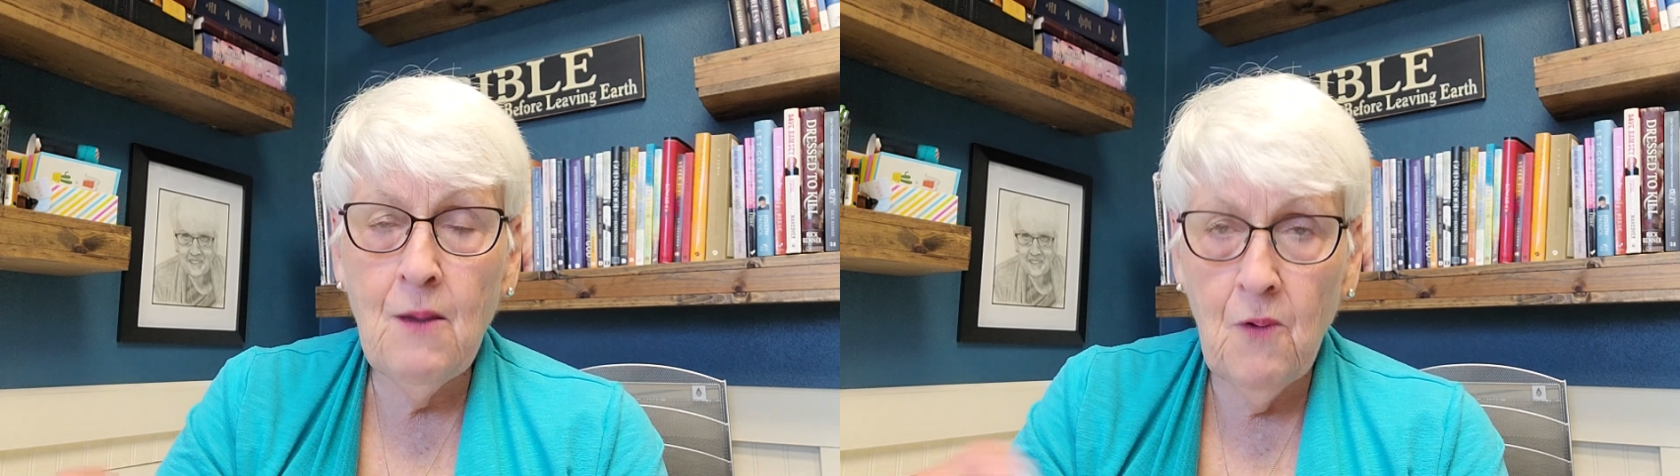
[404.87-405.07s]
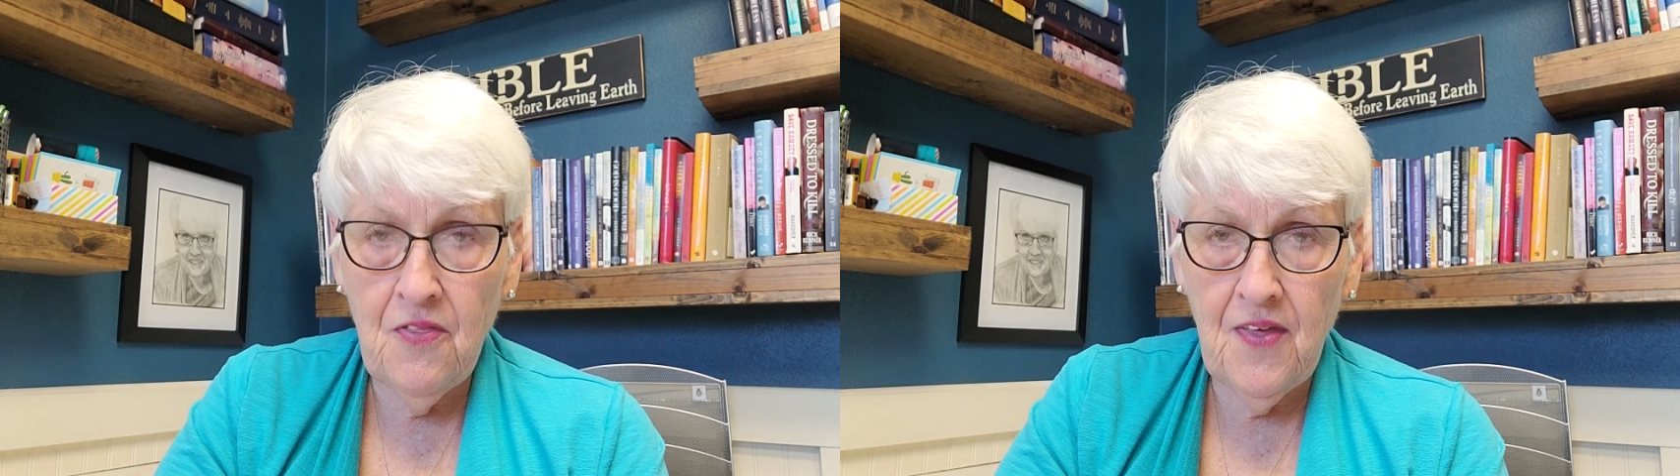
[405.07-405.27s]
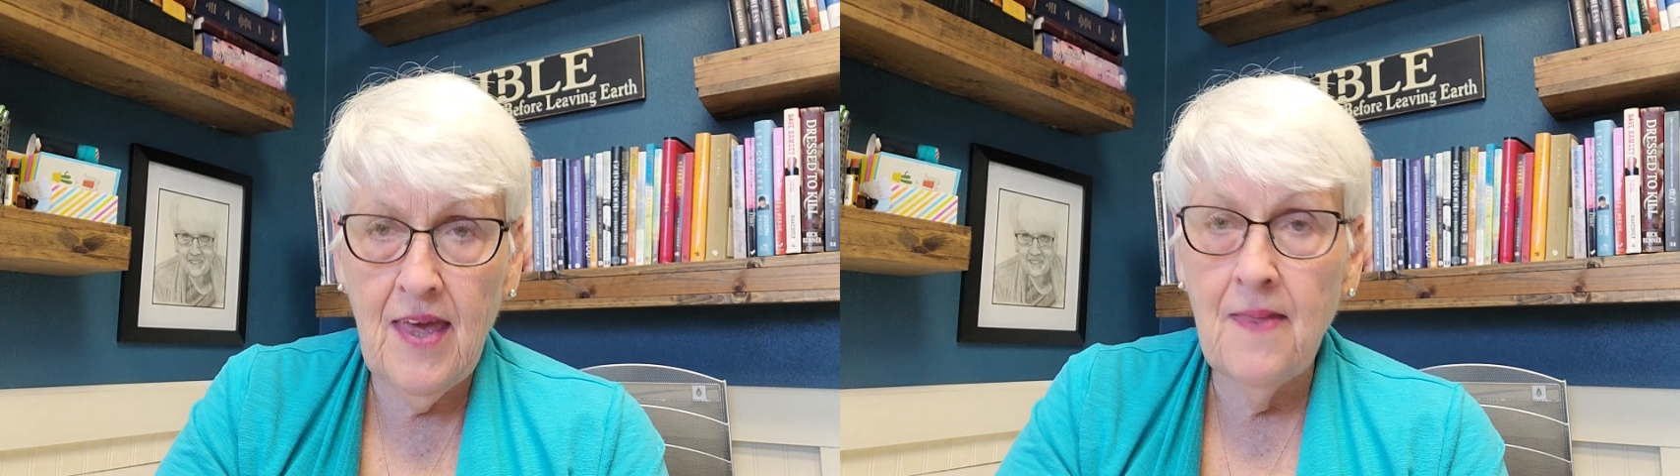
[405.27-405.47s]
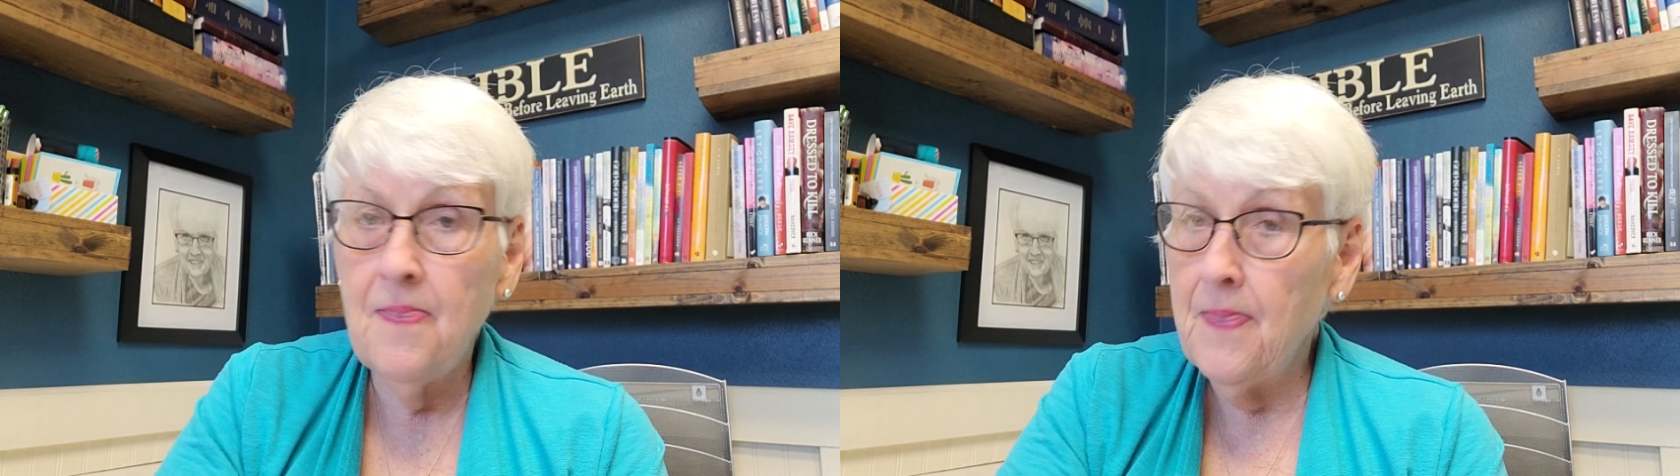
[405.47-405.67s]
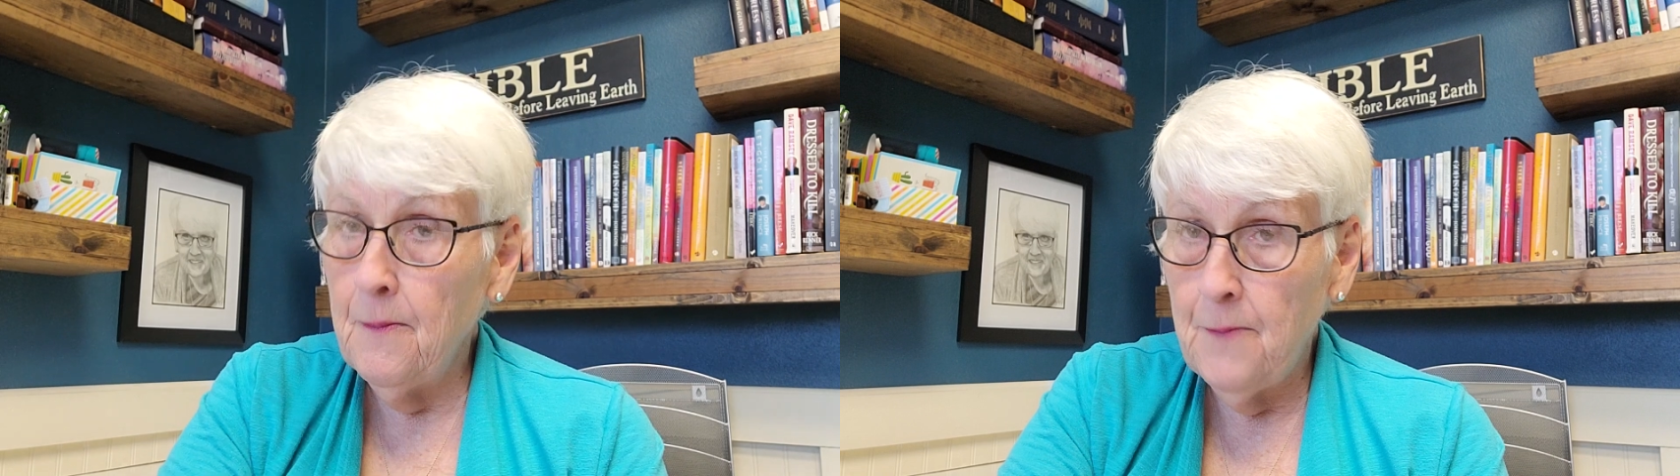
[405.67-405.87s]

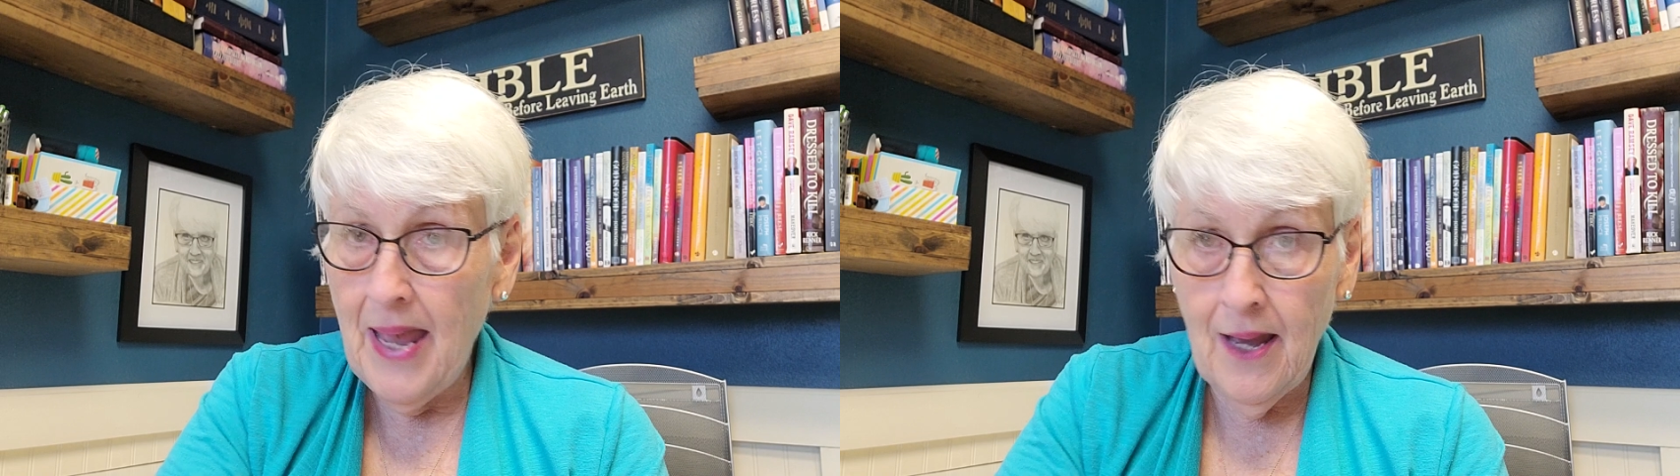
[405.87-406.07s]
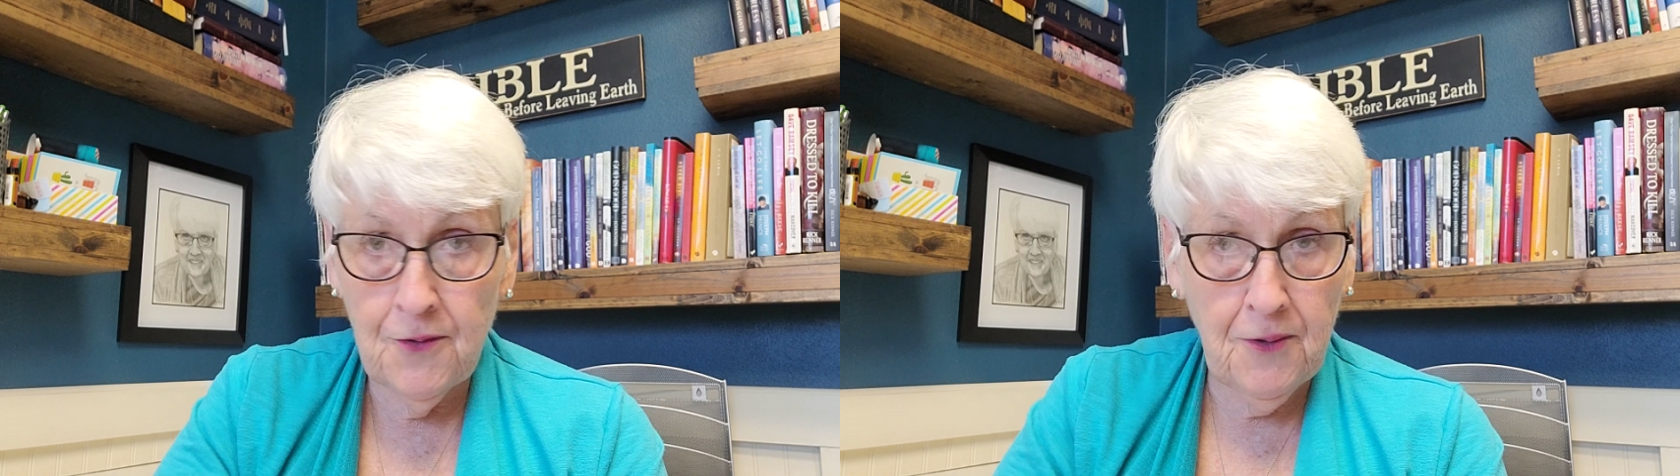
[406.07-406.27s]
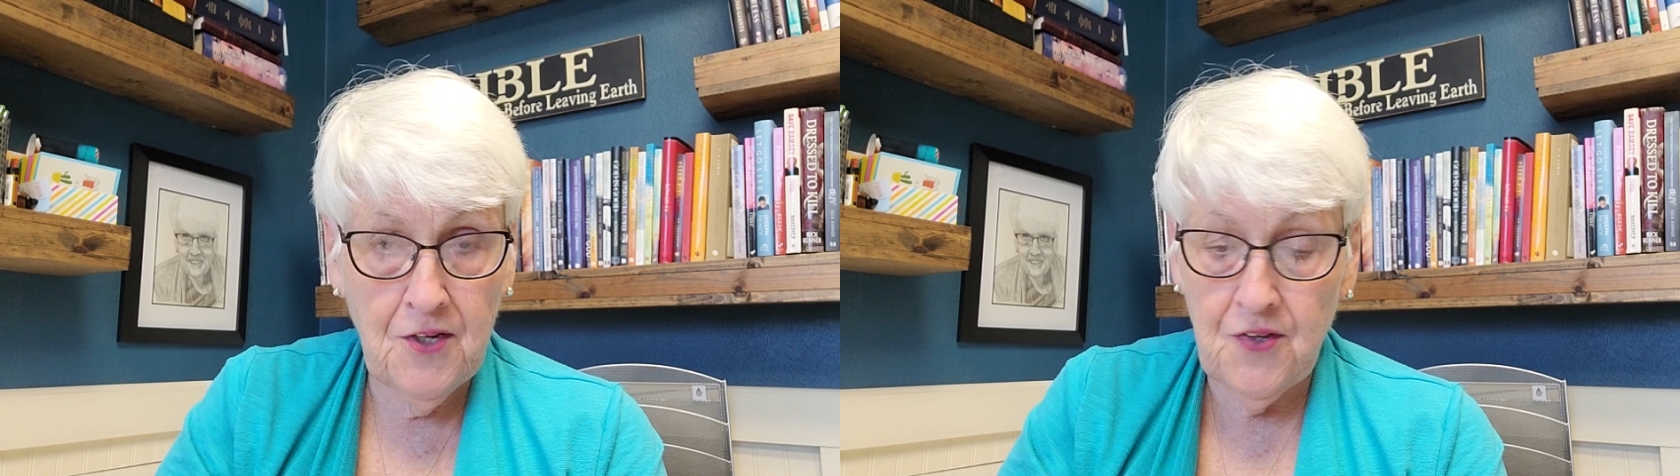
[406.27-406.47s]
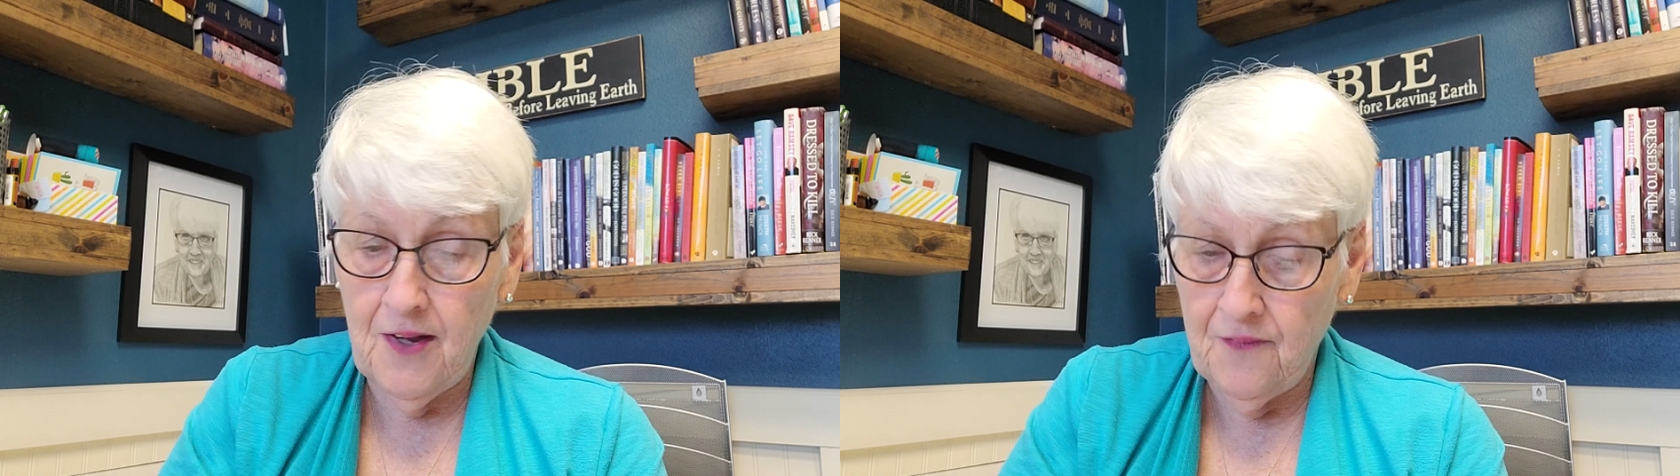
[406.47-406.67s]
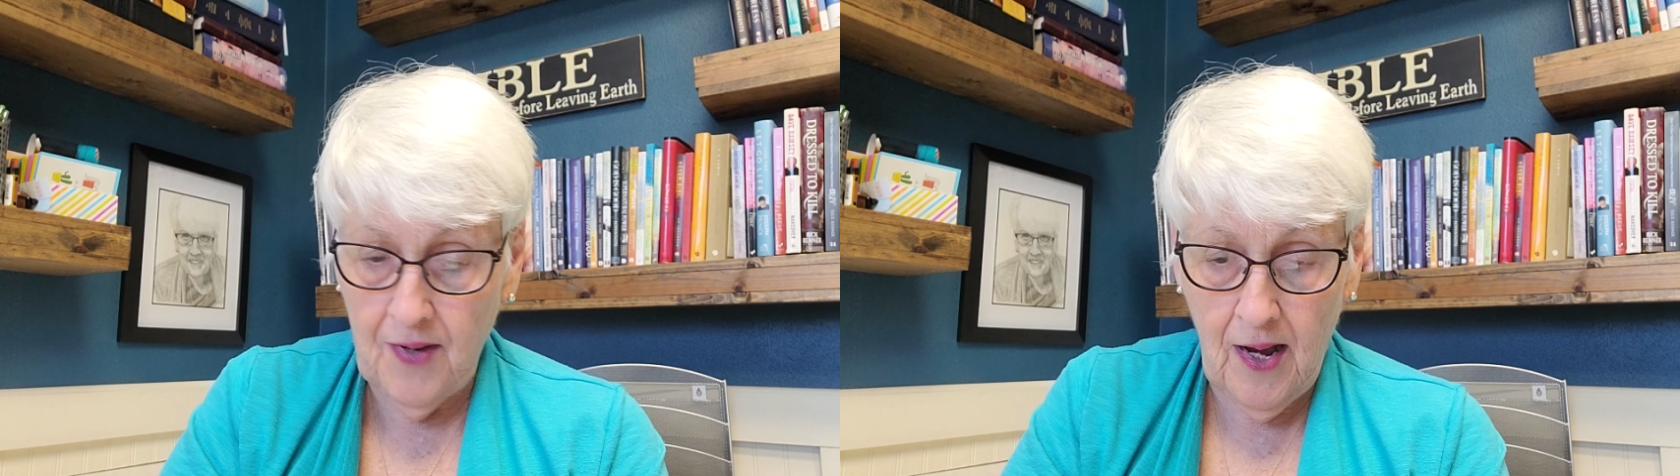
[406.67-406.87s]
within the boundaries
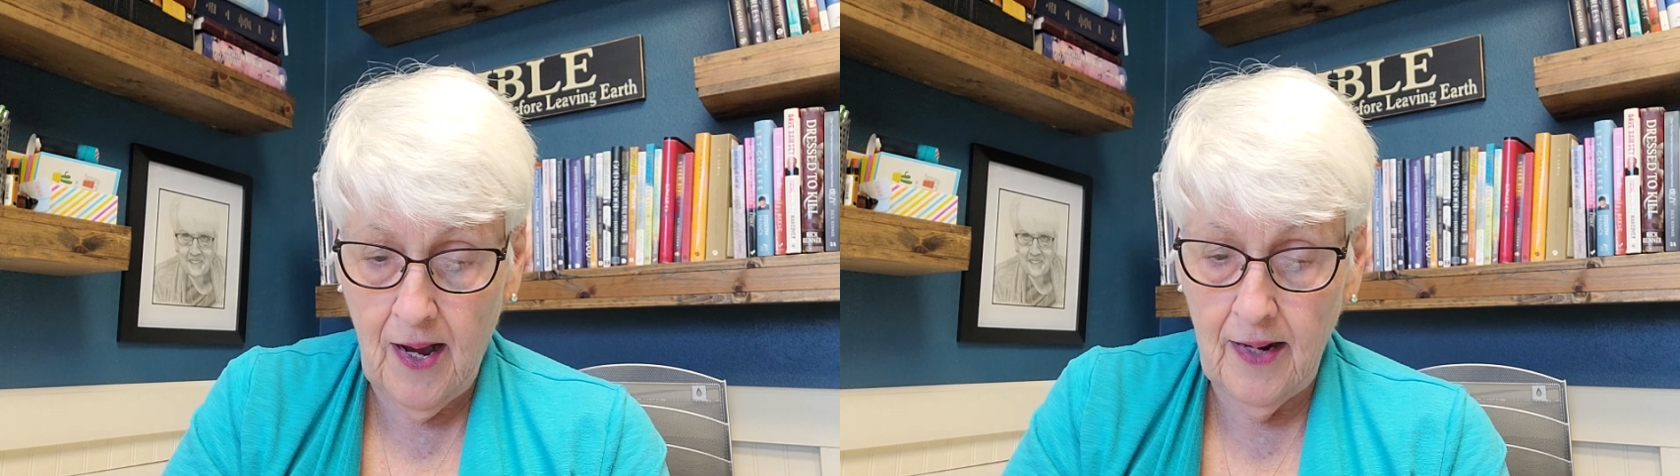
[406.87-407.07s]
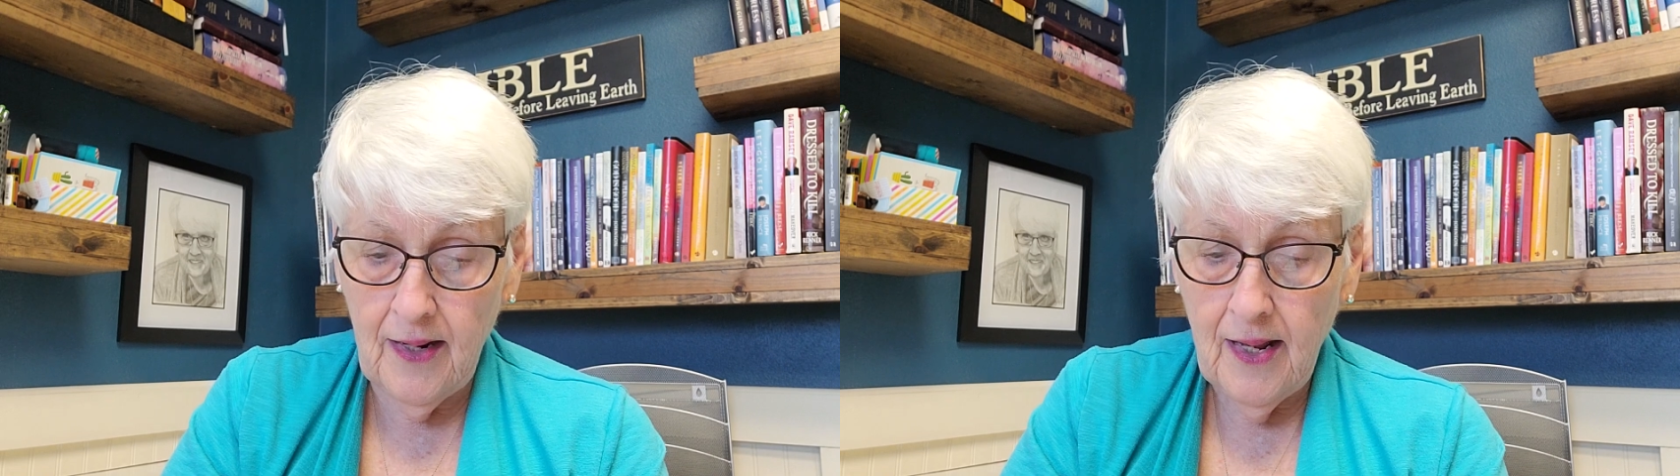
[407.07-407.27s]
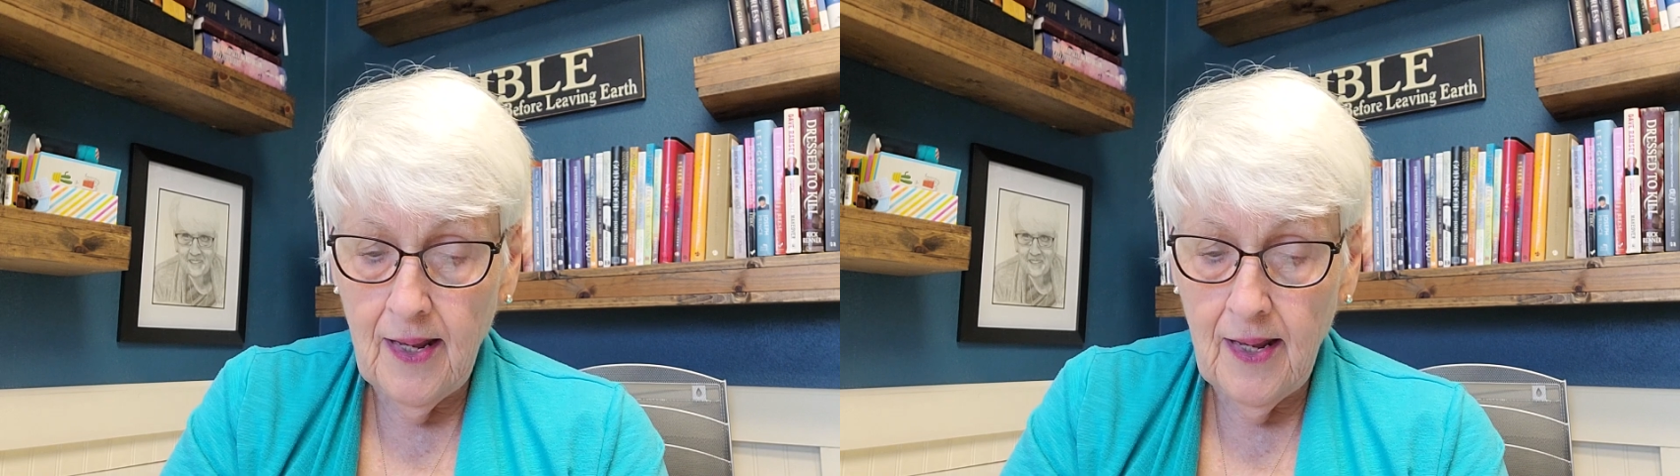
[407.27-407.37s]
of God.